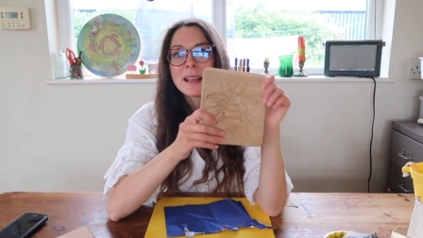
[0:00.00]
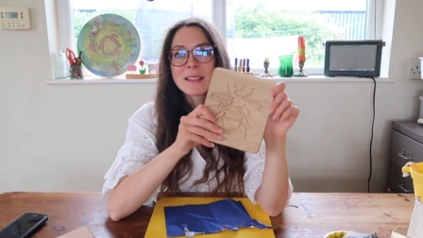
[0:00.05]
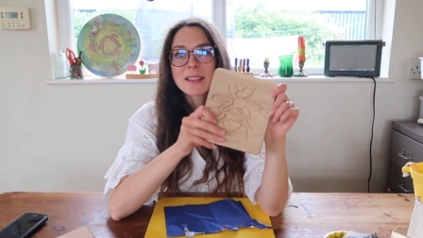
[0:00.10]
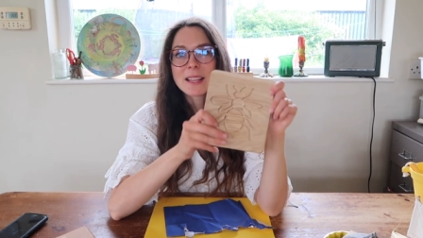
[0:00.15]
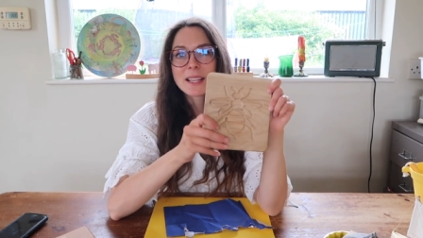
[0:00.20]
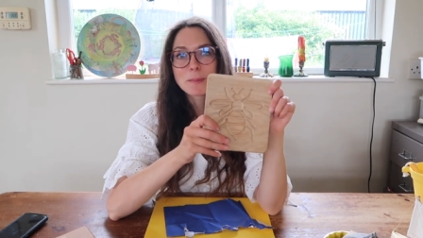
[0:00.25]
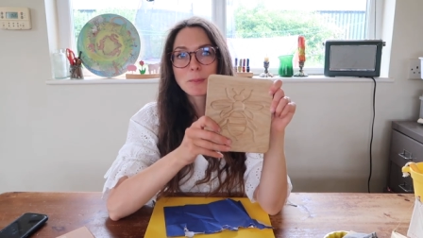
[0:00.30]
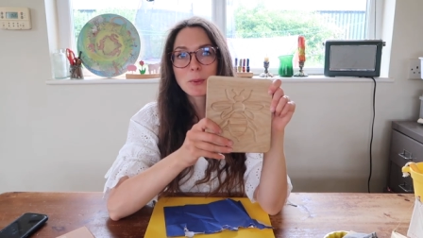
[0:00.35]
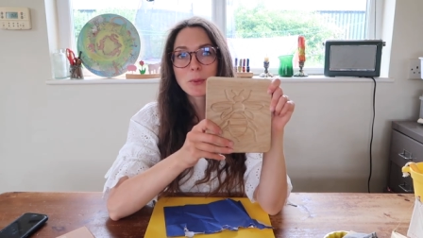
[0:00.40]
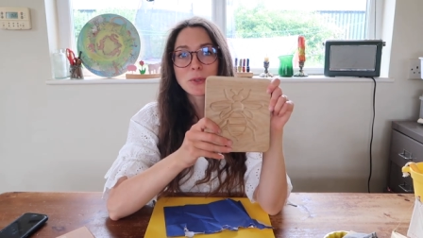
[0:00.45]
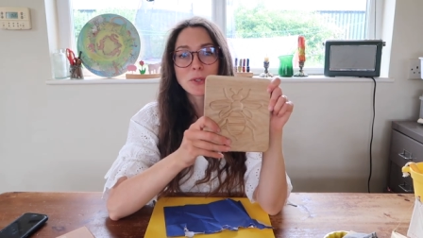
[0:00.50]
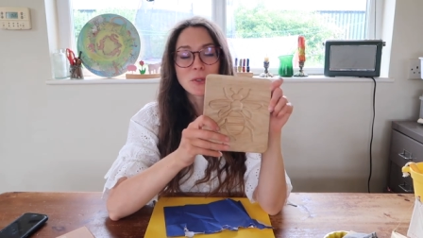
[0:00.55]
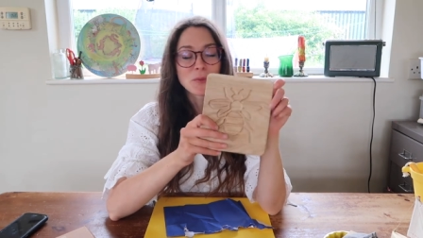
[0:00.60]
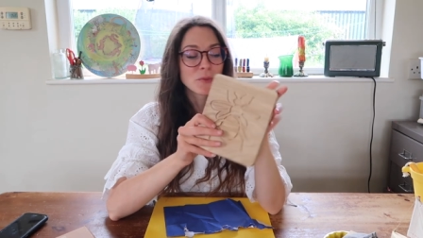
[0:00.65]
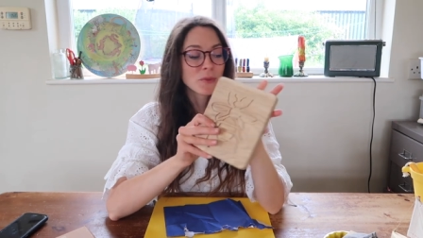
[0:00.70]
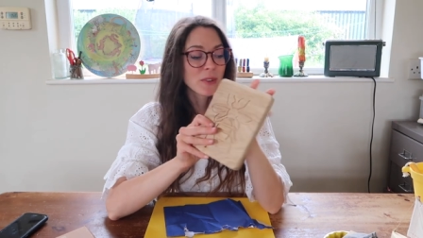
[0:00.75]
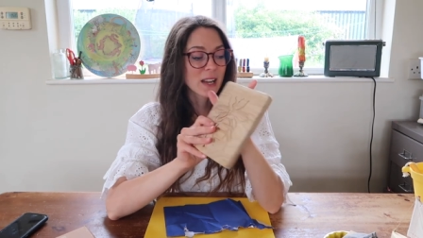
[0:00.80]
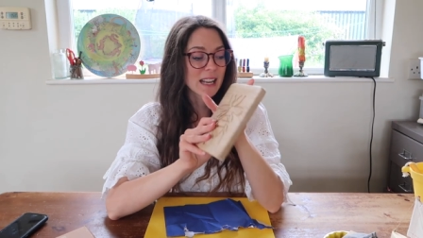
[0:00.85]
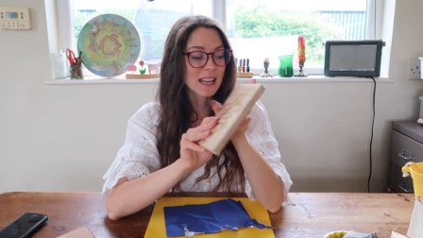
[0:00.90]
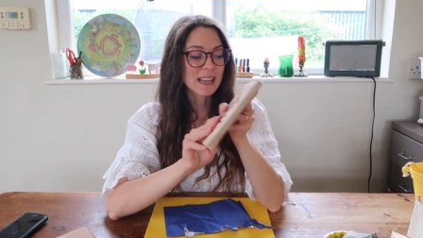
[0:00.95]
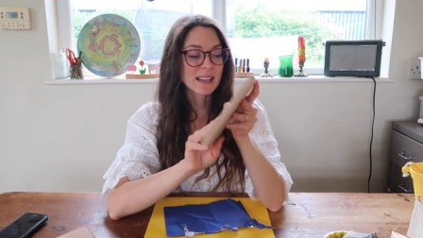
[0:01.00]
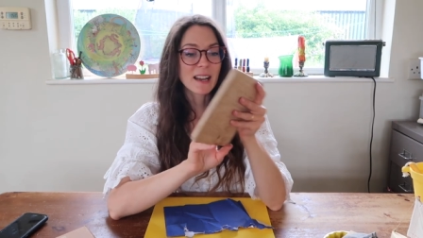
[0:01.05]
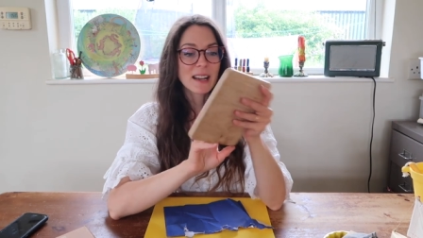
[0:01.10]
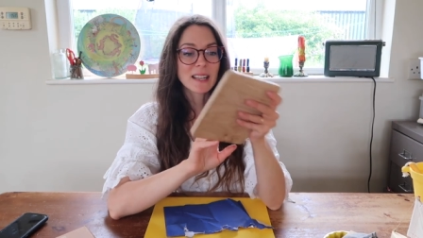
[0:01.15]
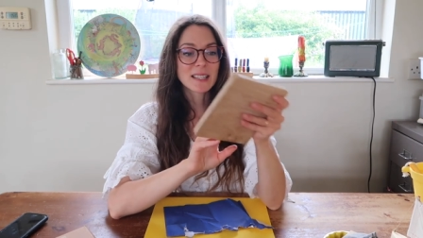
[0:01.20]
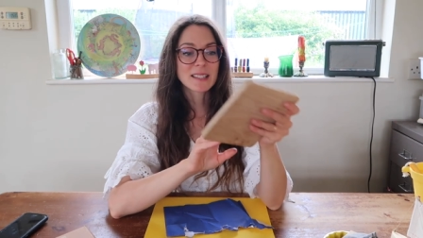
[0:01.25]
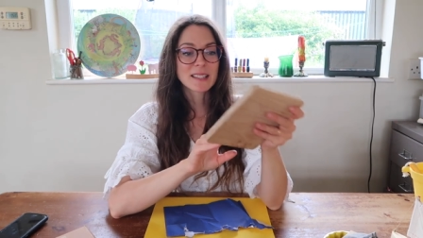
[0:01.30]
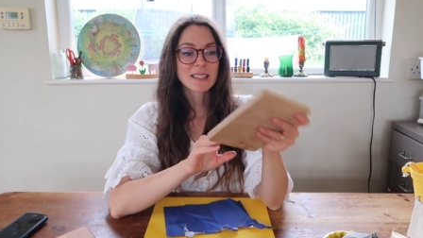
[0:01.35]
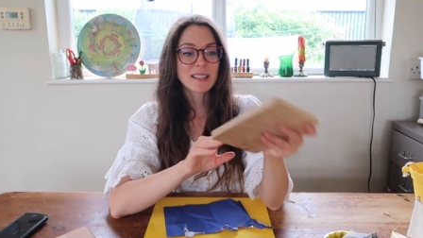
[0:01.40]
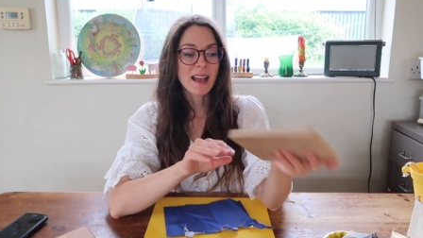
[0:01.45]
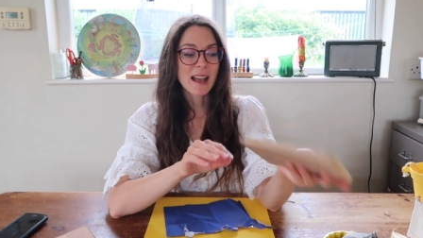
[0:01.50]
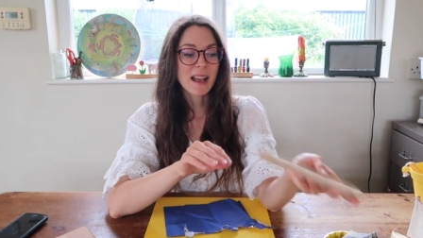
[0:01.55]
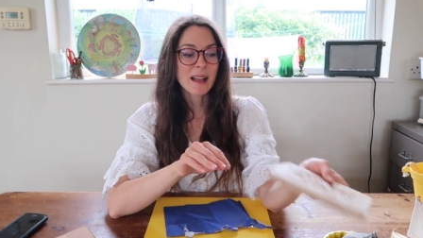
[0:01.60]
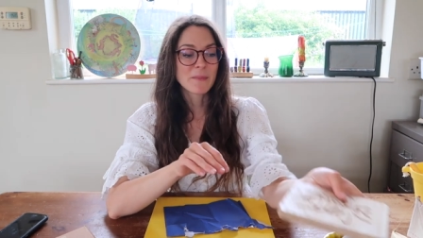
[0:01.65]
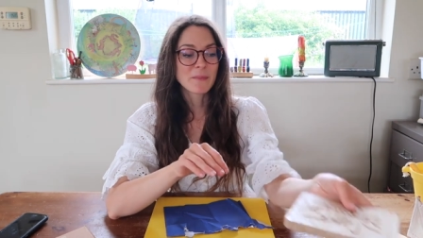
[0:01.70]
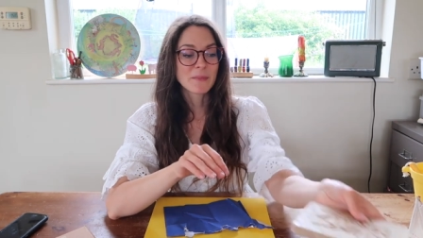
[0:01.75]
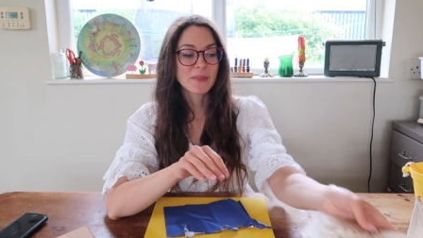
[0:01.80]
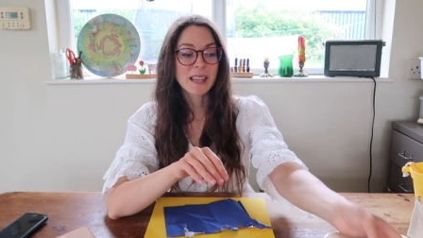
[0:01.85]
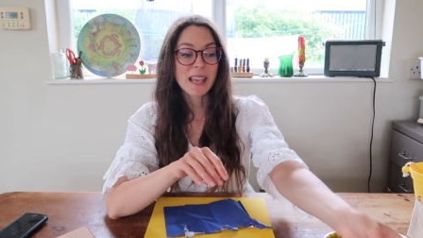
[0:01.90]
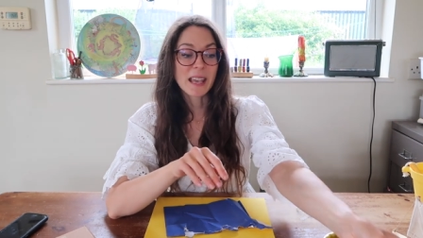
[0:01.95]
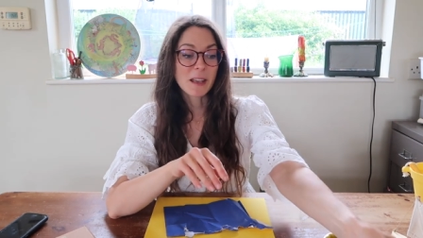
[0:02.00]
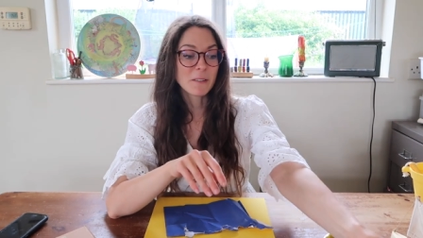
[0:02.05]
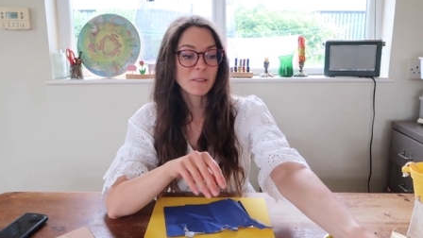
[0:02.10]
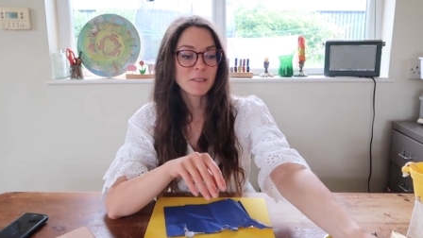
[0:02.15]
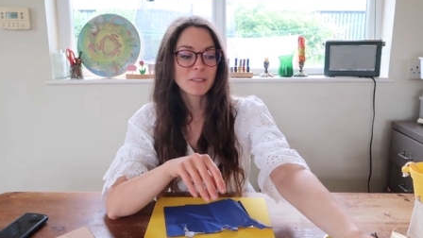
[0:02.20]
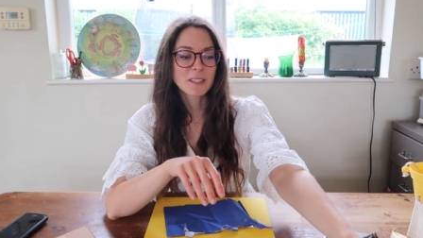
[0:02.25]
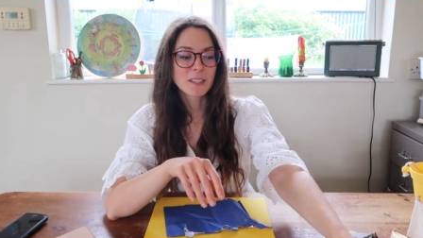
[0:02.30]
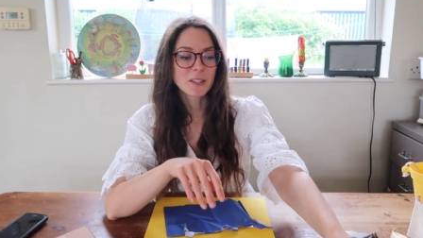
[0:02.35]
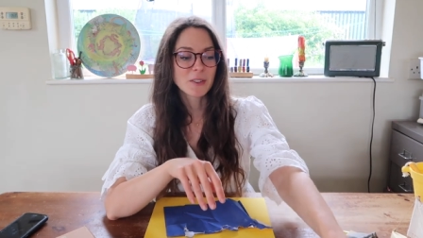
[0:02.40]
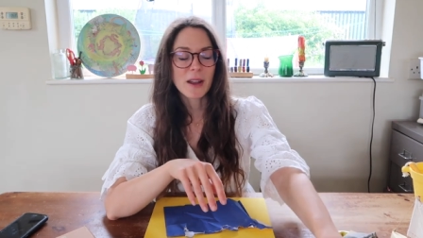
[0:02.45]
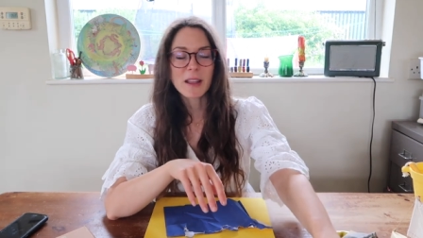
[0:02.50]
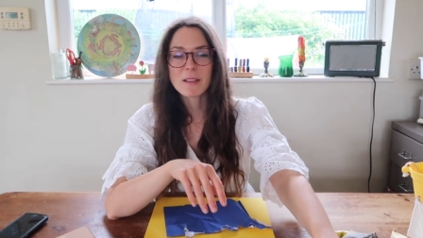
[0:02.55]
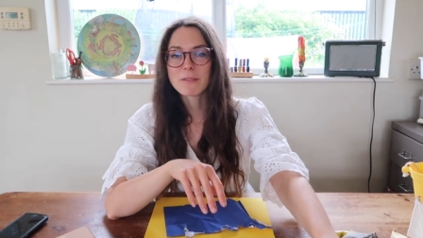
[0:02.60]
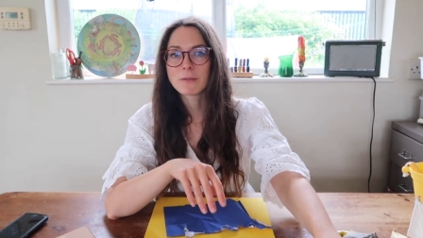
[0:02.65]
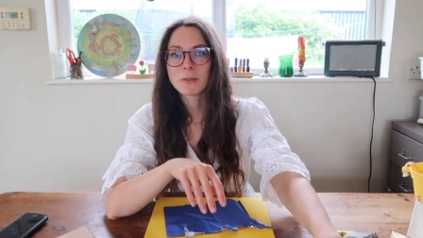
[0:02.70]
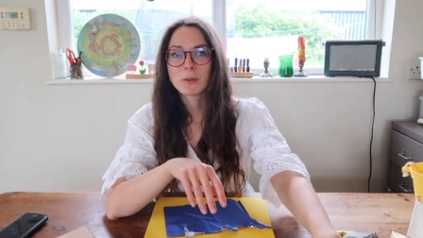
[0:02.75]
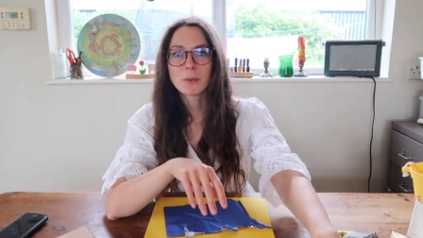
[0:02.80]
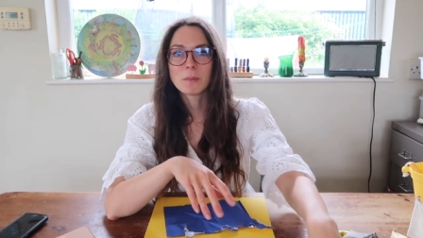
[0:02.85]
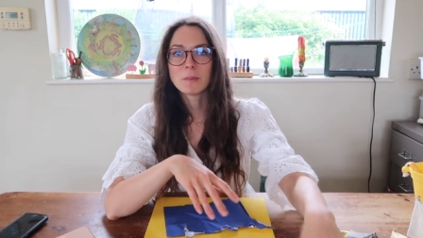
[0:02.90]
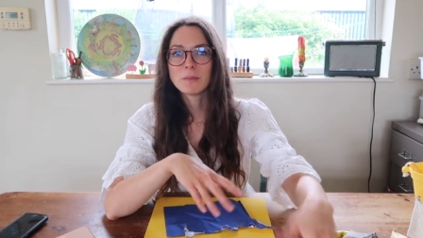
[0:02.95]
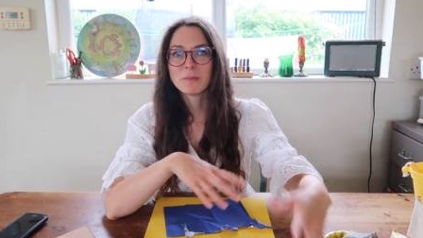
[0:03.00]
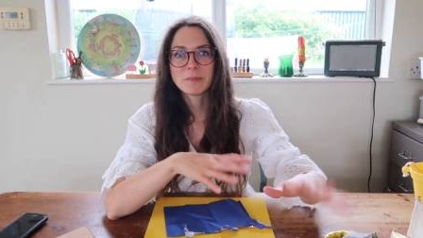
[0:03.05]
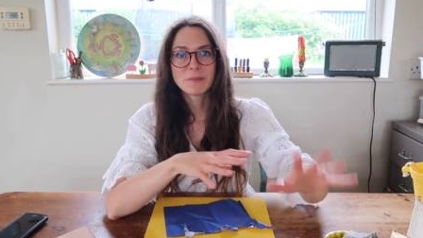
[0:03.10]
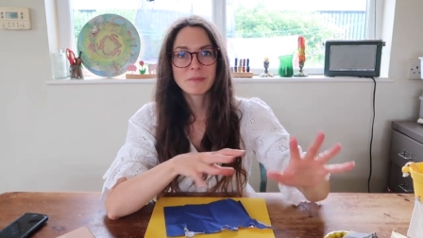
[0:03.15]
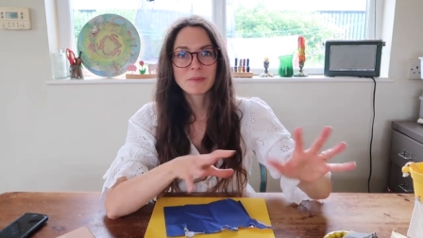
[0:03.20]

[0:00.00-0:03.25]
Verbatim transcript: these boards are really nice um, gift, great for